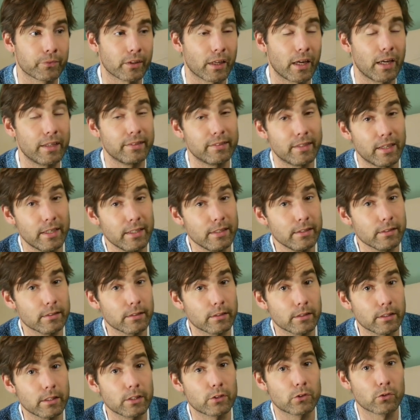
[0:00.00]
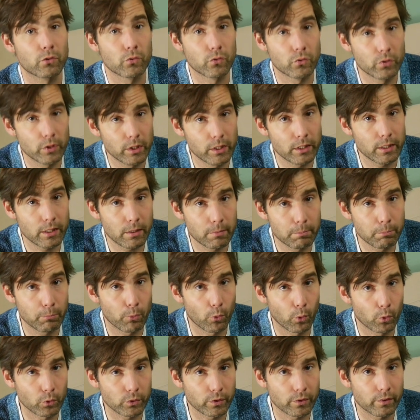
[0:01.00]
And then it's really
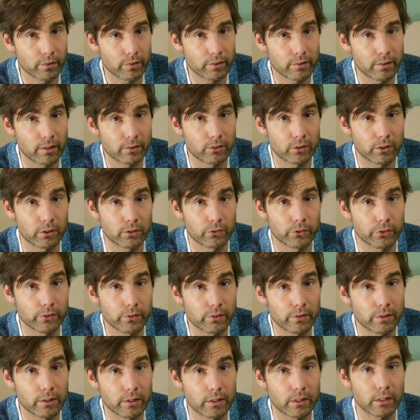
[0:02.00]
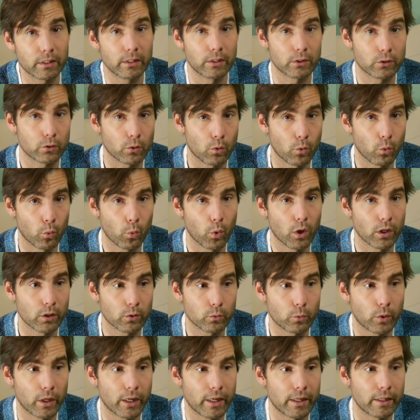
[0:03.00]
important that the critique is one
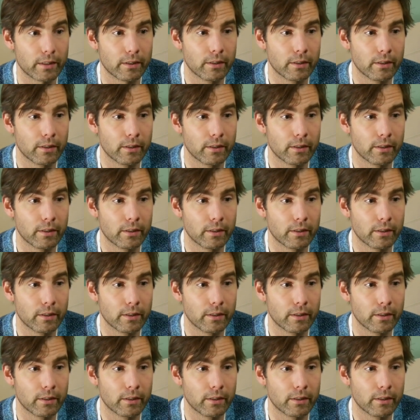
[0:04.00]
way.